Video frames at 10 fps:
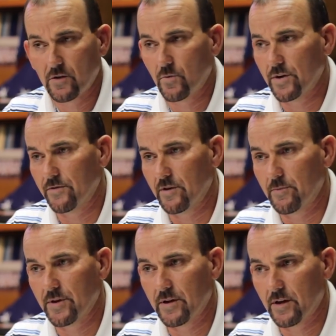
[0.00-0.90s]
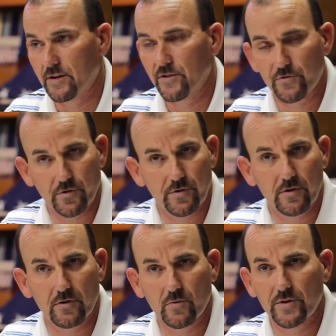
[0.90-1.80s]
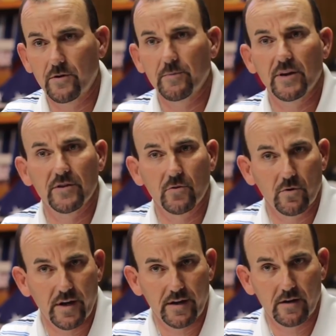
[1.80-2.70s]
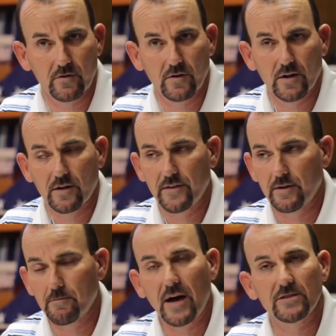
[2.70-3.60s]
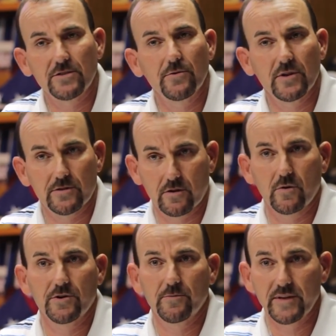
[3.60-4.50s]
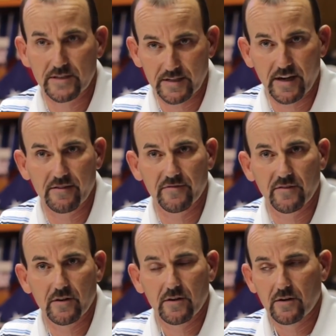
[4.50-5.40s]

whether it be an intruder, whether it be a tornado, that my students are going to be safe.